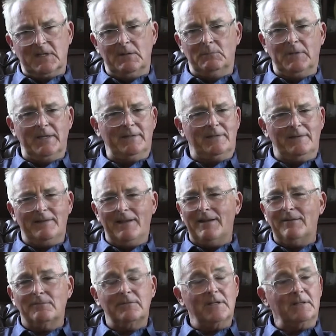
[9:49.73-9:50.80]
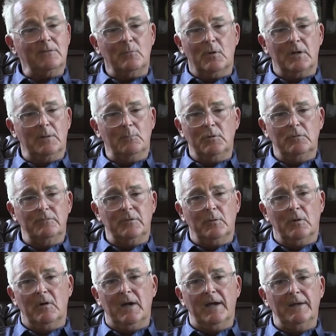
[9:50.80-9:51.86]
I'm like, I don't really want to move to
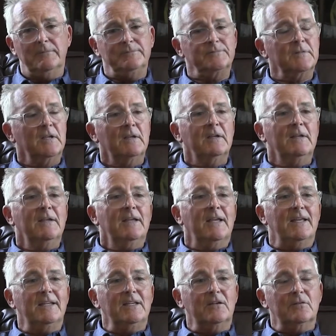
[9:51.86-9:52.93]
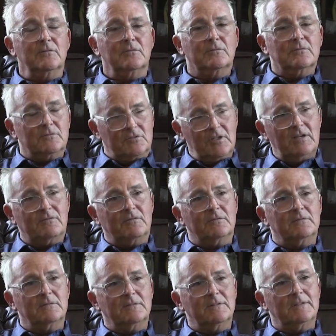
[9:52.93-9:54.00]
Ohio. And he goes, Jeff,
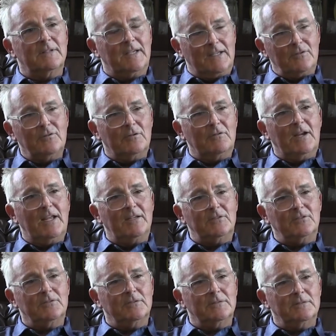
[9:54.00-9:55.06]
at your age,